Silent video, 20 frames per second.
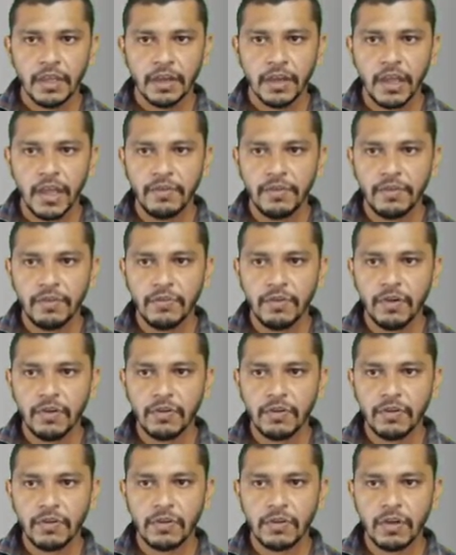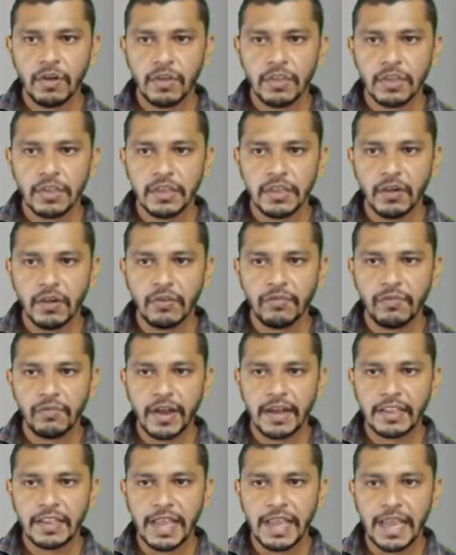Now if you want to draw the or
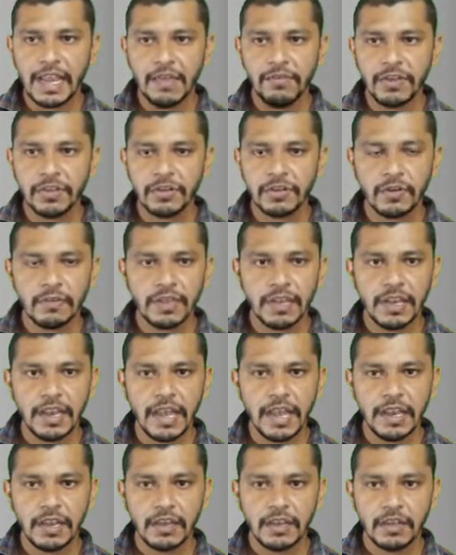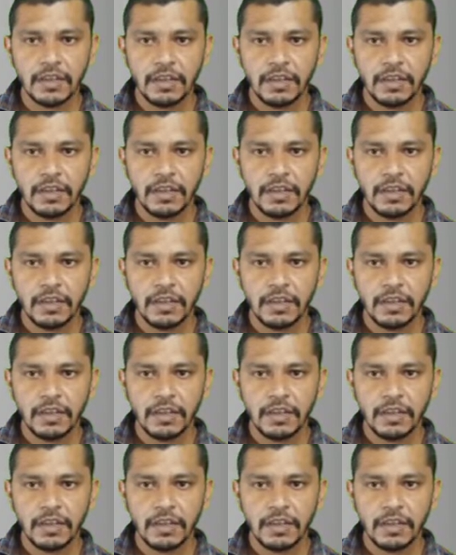find the elevation of the line,